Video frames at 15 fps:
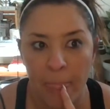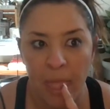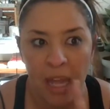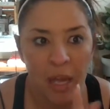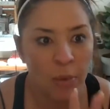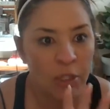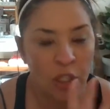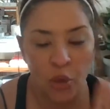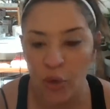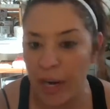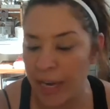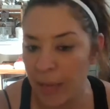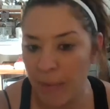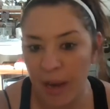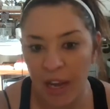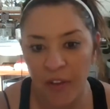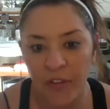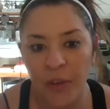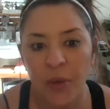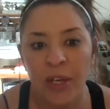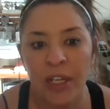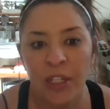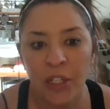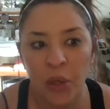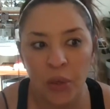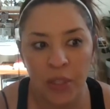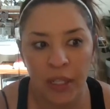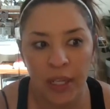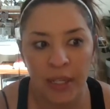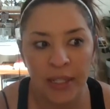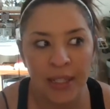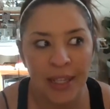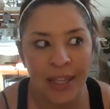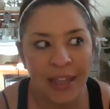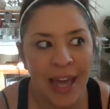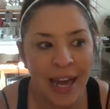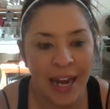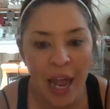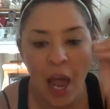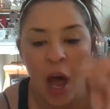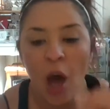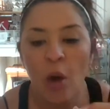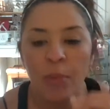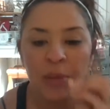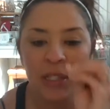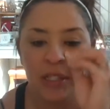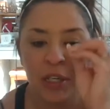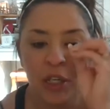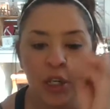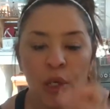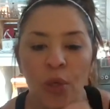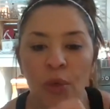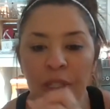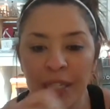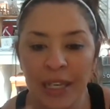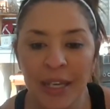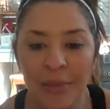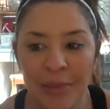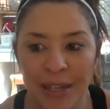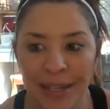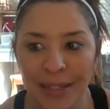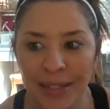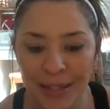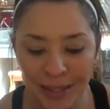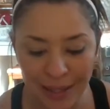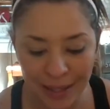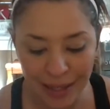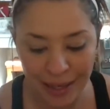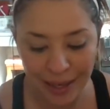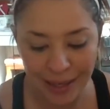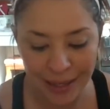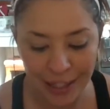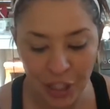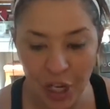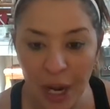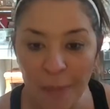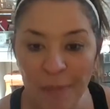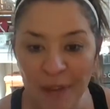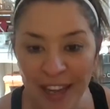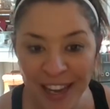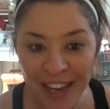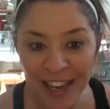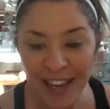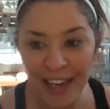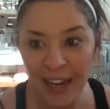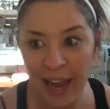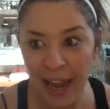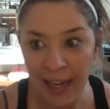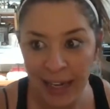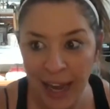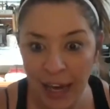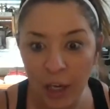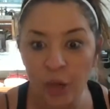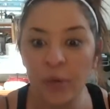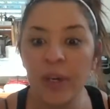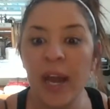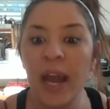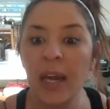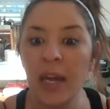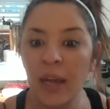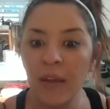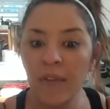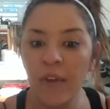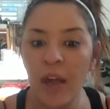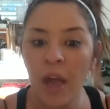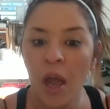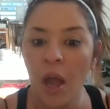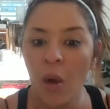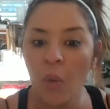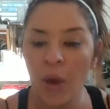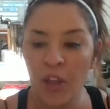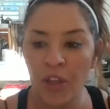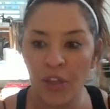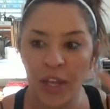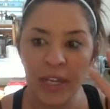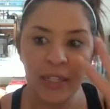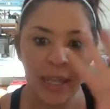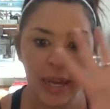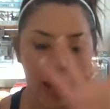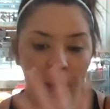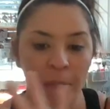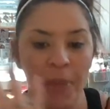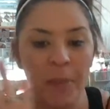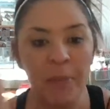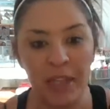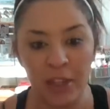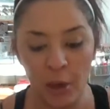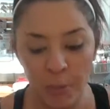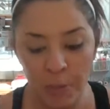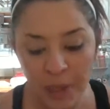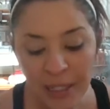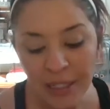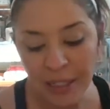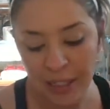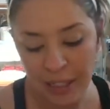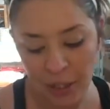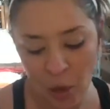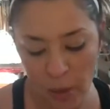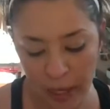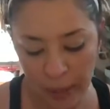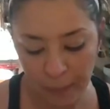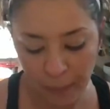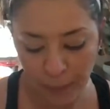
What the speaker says: It was created by a few consultants that helps new teamies jump in and get creative with things that help them get their business going.